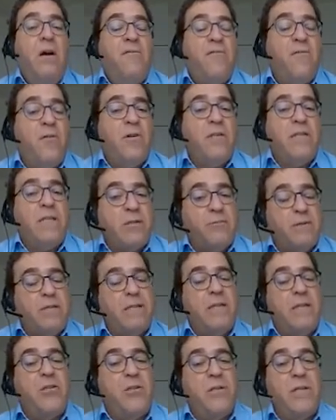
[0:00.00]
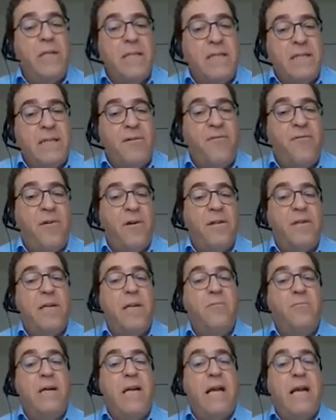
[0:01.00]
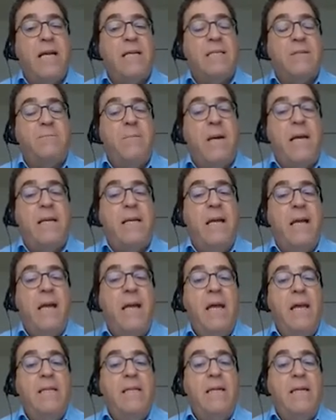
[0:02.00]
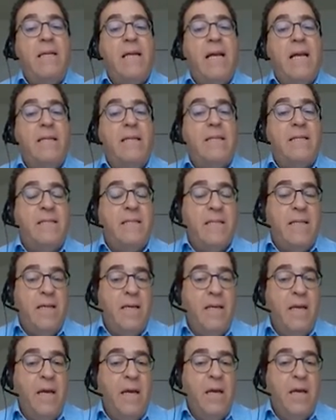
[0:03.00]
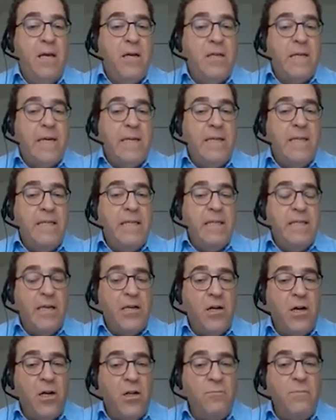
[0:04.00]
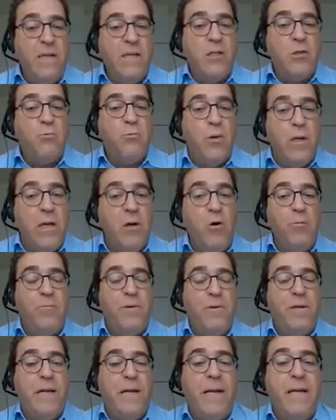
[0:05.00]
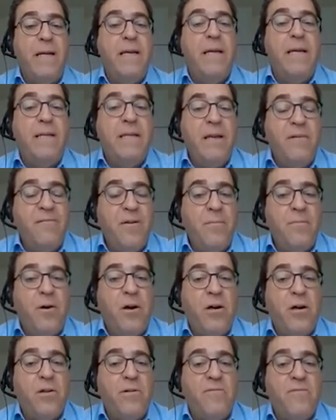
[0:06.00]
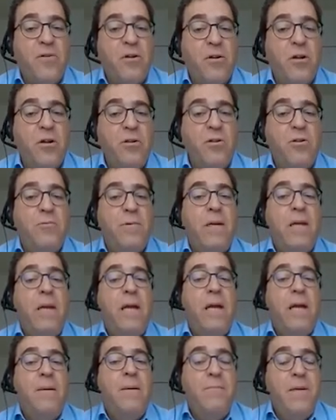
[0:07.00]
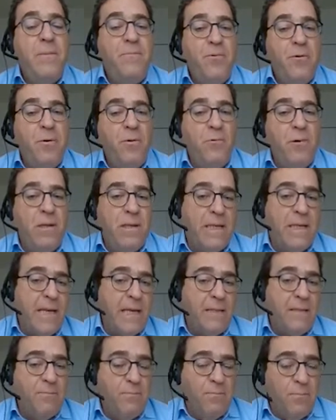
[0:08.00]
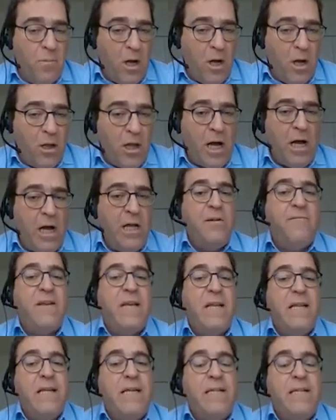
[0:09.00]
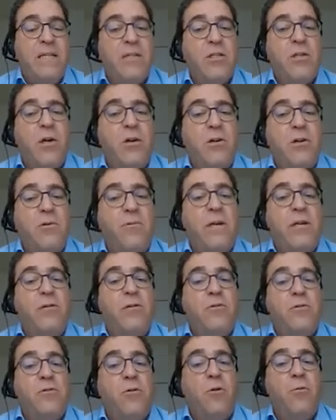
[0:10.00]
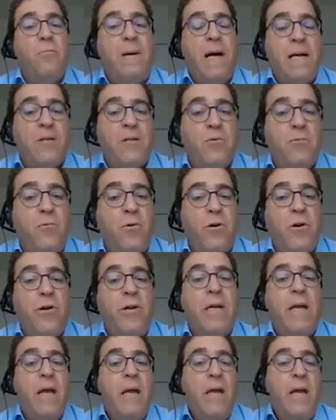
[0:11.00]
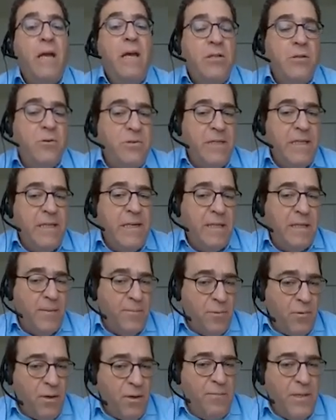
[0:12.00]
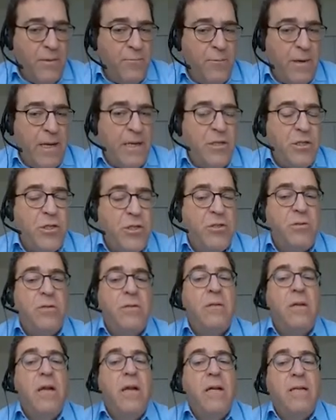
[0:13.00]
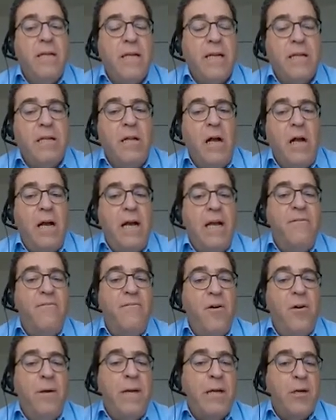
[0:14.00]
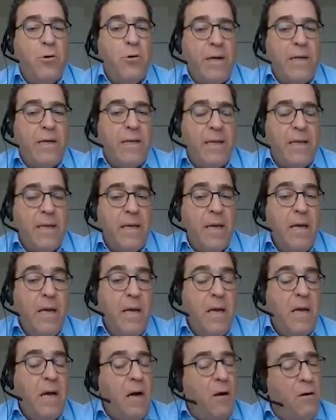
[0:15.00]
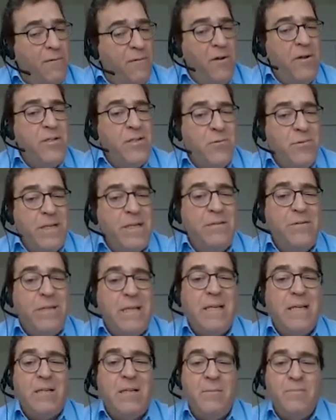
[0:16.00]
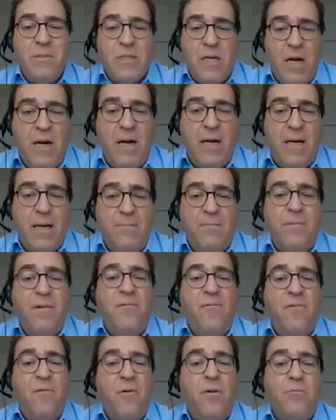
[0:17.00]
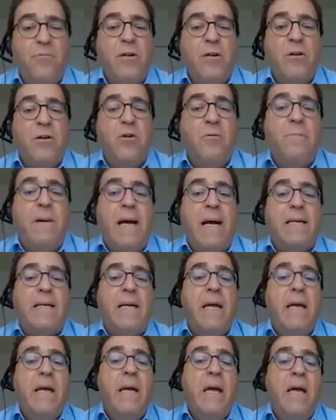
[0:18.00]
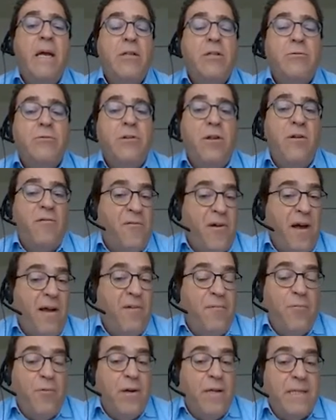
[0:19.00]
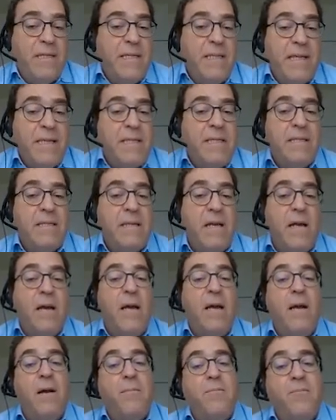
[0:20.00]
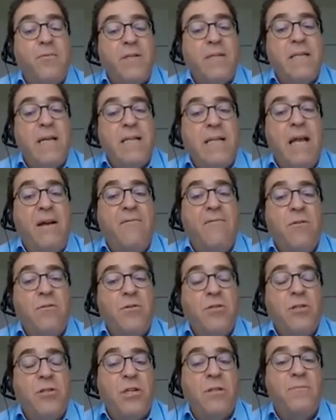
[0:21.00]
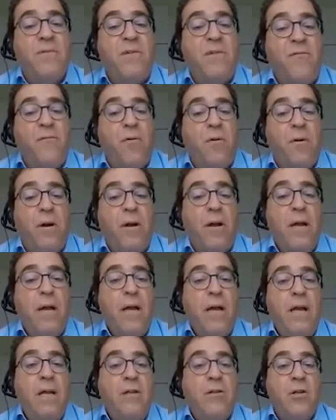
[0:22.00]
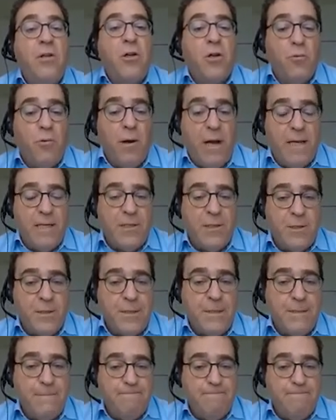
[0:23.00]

Of course, this recession is different, and we expect that as the Canadian economy is reopening in different parts of the country, people will get, a lot of Canadians are going to go back to work, so the unemployment rate should decline very quickly. However, it's going to take some time before we go back to the 5.6% level just before the crisis.